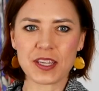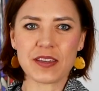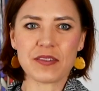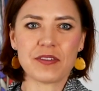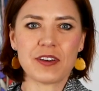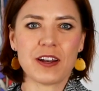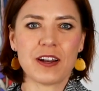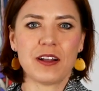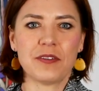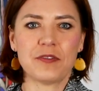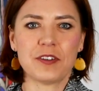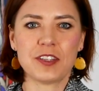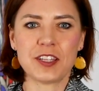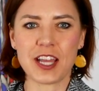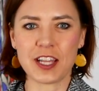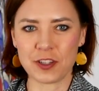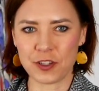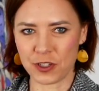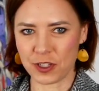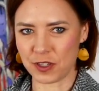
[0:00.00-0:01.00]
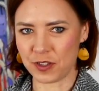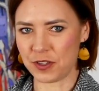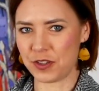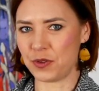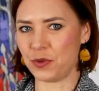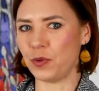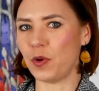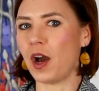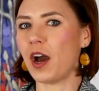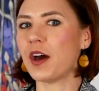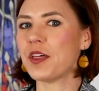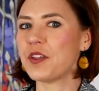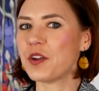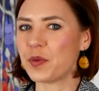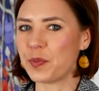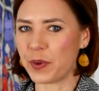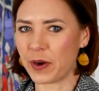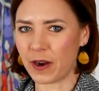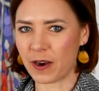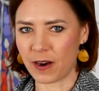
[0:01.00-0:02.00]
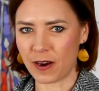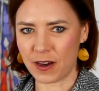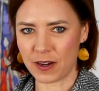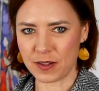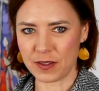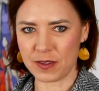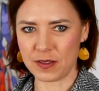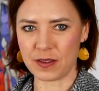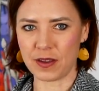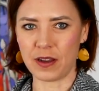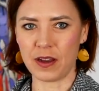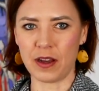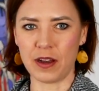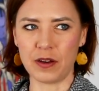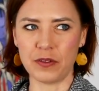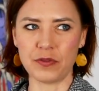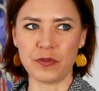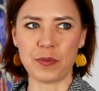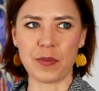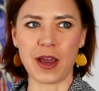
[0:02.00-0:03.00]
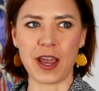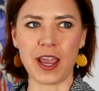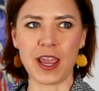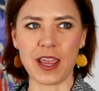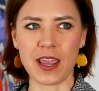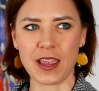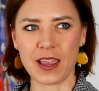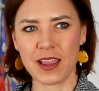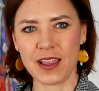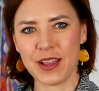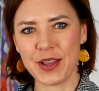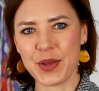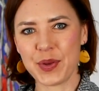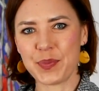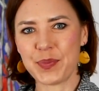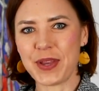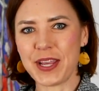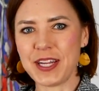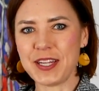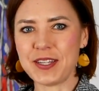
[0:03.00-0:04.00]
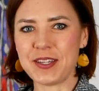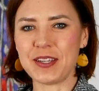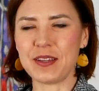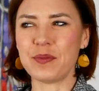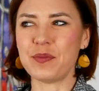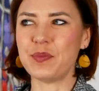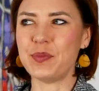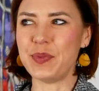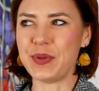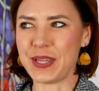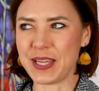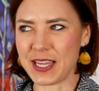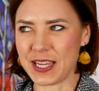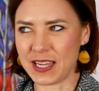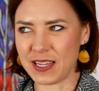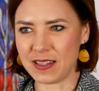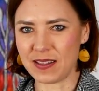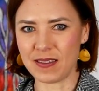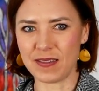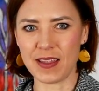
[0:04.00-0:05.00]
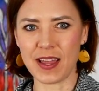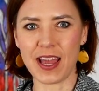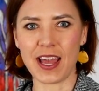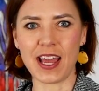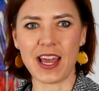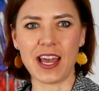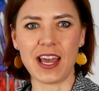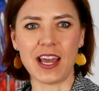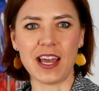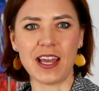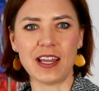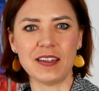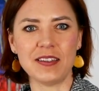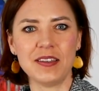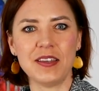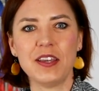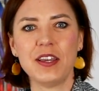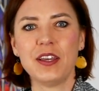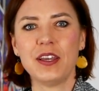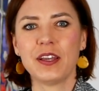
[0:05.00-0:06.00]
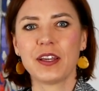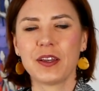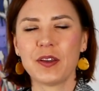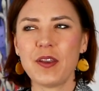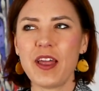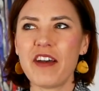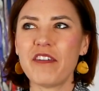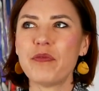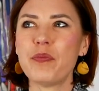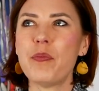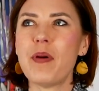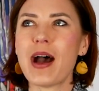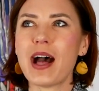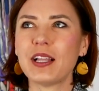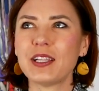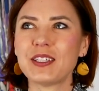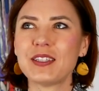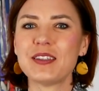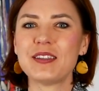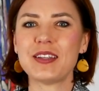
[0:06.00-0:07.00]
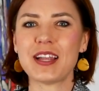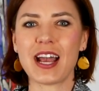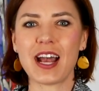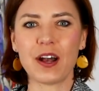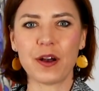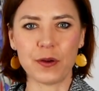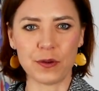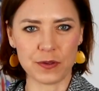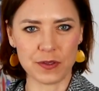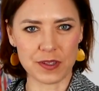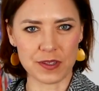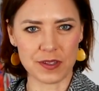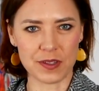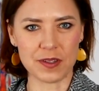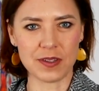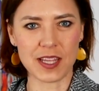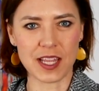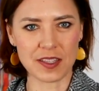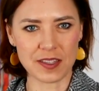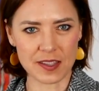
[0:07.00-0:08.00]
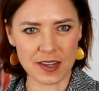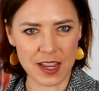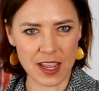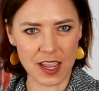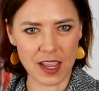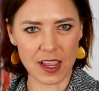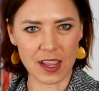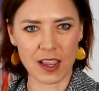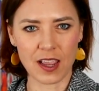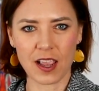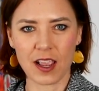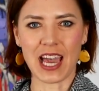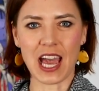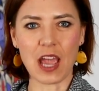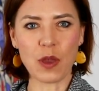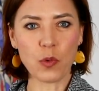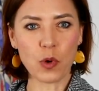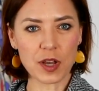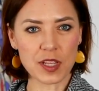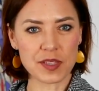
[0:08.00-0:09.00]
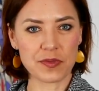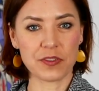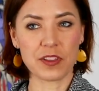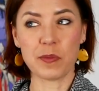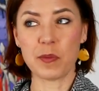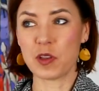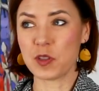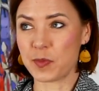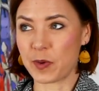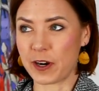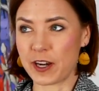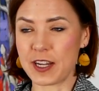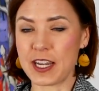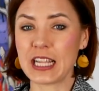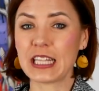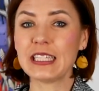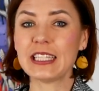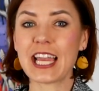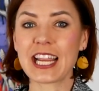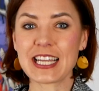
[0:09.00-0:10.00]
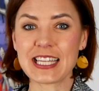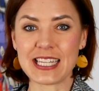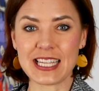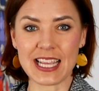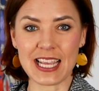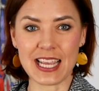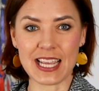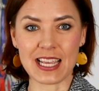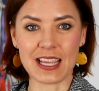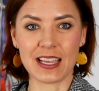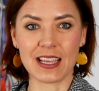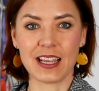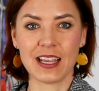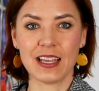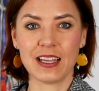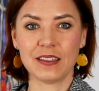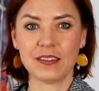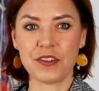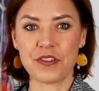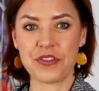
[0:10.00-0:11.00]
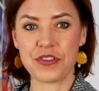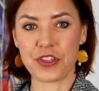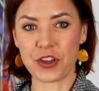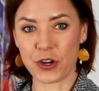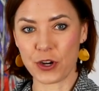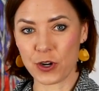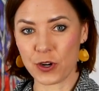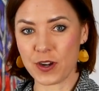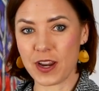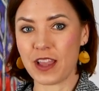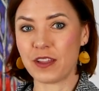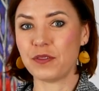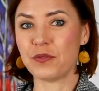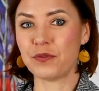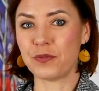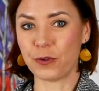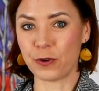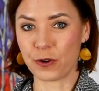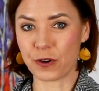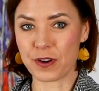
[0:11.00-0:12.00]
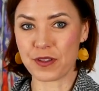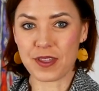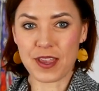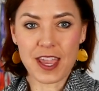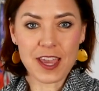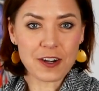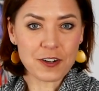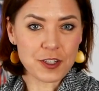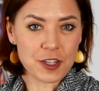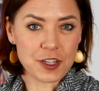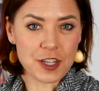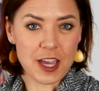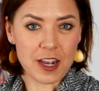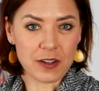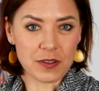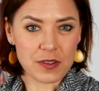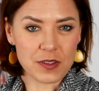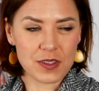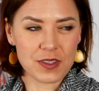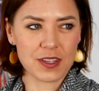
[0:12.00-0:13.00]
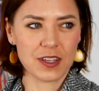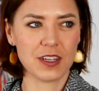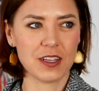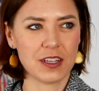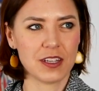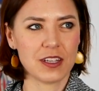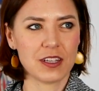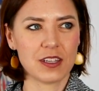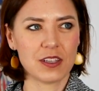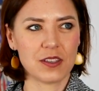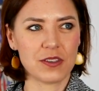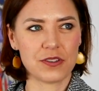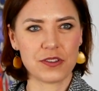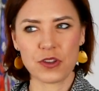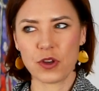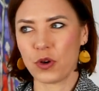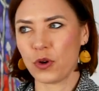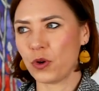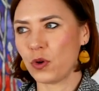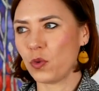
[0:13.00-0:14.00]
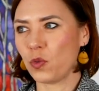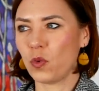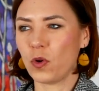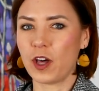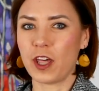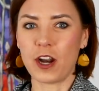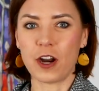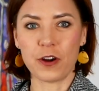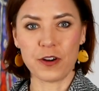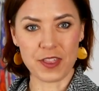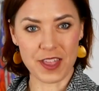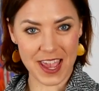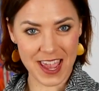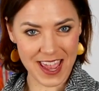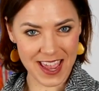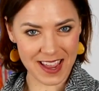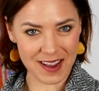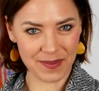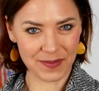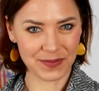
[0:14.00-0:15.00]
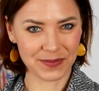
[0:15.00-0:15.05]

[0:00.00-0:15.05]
given enough attention to other parts of my painting being that could have balanced out this intensity. I was, for the most part, neglecting the third and fourth energy channels. So what are they?